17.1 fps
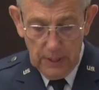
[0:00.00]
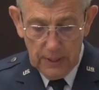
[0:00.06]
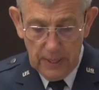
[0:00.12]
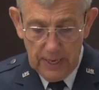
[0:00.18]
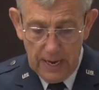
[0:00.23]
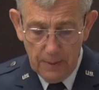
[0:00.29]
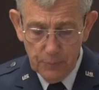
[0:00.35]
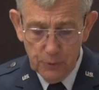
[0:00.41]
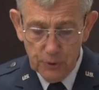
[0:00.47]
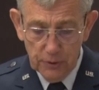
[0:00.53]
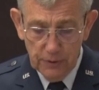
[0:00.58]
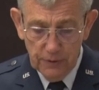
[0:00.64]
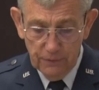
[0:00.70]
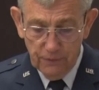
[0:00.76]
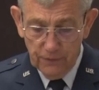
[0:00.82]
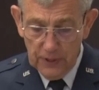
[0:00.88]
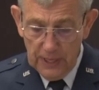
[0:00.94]
captured
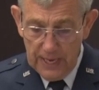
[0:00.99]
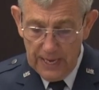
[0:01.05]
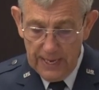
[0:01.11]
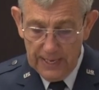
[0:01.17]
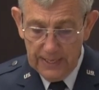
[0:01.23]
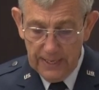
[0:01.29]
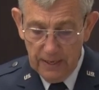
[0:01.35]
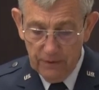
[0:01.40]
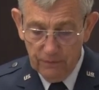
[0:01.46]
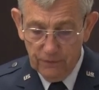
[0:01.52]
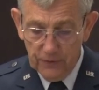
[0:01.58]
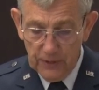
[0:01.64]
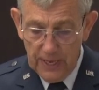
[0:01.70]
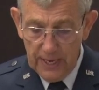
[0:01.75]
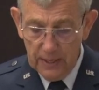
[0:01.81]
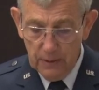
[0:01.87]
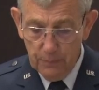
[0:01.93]
the flag and
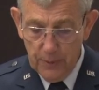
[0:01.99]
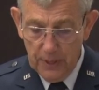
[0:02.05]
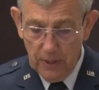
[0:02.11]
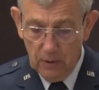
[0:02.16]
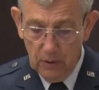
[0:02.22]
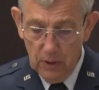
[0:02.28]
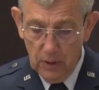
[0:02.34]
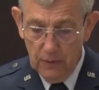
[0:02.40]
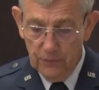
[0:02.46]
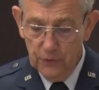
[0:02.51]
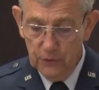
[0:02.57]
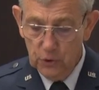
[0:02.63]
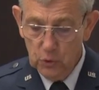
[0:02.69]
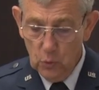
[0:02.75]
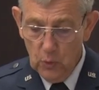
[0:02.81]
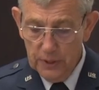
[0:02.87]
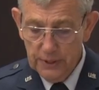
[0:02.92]
flag bearer of the
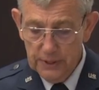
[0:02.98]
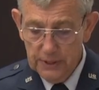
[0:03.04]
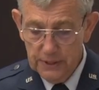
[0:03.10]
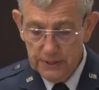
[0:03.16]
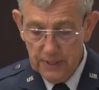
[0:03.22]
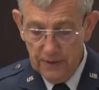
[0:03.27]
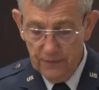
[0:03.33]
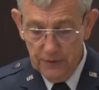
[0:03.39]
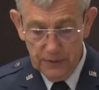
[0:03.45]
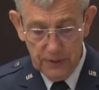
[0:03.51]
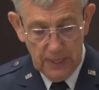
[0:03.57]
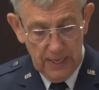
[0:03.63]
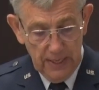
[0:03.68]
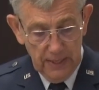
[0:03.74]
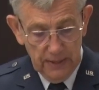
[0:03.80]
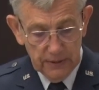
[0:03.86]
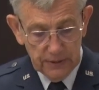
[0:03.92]
27th
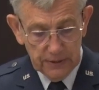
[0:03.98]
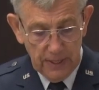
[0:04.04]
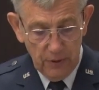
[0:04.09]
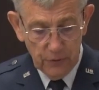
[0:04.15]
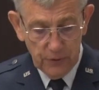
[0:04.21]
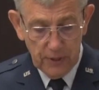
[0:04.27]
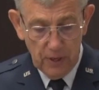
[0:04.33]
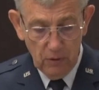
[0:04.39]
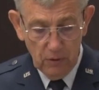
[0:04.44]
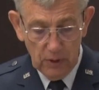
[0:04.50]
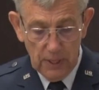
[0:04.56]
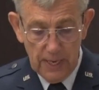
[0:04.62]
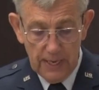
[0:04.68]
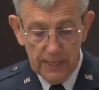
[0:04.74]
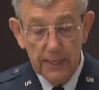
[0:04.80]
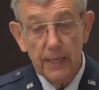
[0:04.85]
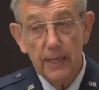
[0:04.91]
South
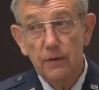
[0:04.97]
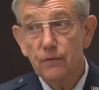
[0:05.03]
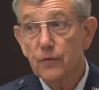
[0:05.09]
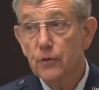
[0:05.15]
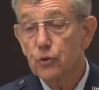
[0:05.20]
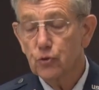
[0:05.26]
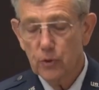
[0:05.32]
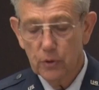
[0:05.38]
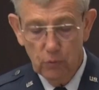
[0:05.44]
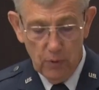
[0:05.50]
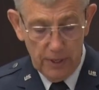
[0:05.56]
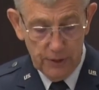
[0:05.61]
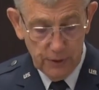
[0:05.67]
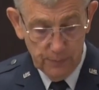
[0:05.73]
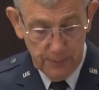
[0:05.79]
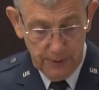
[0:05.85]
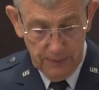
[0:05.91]
Carolina Infantry
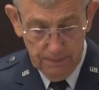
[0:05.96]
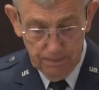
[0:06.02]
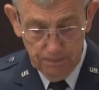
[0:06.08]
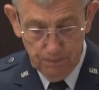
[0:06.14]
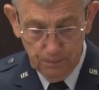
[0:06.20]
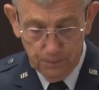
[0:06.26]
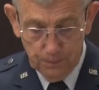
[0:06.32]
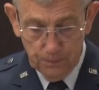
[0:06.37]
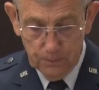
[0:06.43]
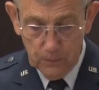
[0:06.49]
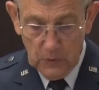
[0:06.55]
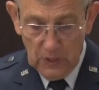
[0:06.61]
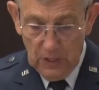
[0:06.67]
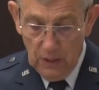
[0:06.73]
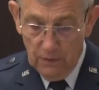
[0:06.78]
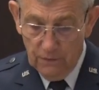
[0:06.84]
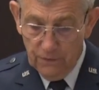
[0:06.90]
Regiment,
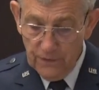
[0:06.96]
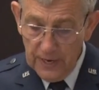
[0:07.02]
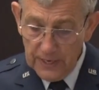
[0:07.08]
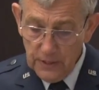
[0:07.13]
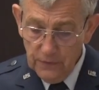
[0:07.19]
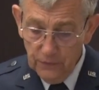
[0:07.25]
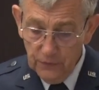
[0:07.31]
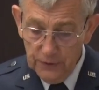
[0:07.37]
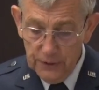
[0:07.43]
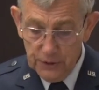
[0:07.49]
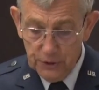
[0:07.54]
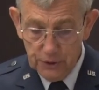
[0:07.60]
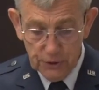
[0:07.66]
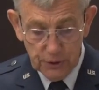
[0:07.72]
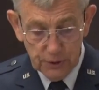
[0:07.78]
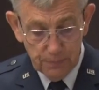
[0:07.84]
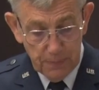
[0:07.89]
effectively
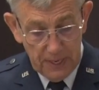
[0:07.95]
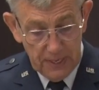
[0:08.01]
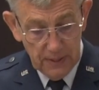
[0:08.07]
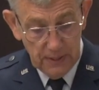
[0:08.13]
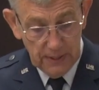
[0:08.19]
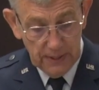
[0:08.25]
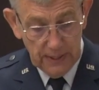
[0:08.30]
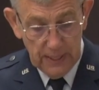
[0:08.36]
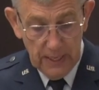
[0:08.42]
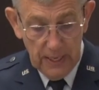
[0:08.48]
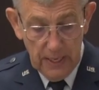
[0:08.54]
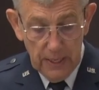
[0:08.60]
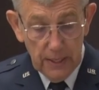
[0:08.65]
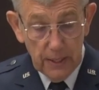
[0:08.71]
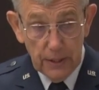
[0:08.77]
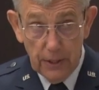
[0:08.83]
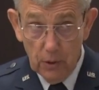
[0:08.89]
suspending
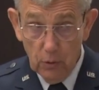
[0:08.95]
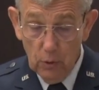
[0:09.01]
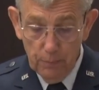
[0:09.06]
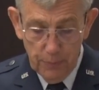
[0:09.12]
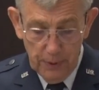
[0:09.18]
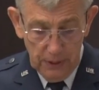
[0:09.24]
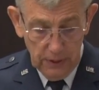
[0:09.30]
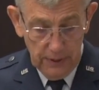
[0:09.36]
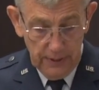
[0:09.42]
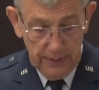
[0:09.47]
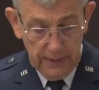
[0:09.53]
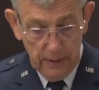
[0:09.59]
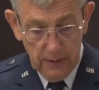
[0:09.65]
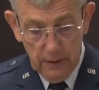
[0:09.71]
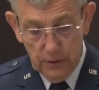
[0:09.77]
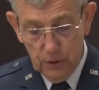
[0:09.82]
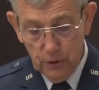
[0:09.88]
their ability
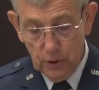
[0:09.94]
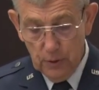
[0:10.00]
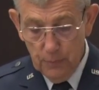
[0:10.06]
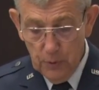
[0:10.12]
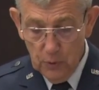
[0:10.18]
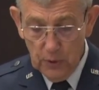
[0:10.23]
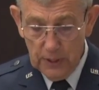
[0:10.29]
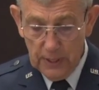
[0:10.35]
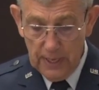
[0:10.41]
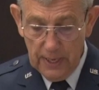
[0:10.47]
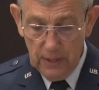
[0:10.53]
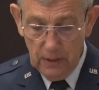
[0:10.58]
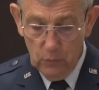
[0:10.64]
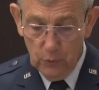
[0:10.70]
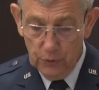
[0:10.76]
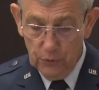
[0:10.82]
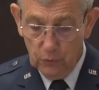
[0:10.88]
to communicate
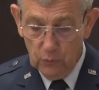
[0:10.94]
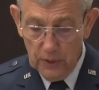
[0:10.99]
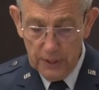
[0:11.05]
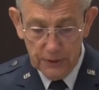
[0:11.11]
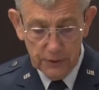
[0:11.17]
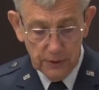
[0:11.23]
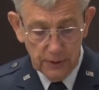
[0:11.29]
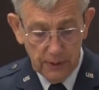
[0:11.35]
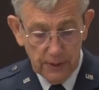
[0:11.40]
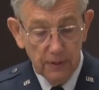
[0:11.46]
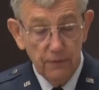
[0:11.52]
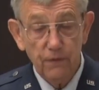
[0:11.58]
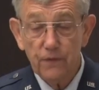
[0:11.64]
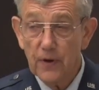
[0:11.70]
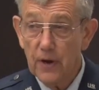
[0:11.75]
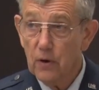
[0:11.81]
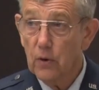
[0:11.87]
with the rest of the
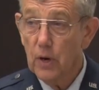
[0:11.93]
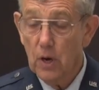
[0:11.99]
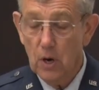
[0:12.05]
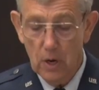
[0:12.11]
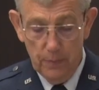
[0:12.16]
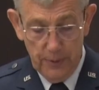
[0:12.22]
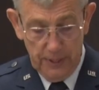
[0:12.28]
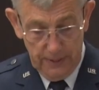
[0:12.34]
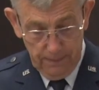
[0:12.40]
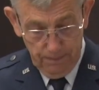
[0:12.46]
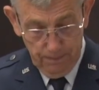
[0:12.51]
Confederate Army.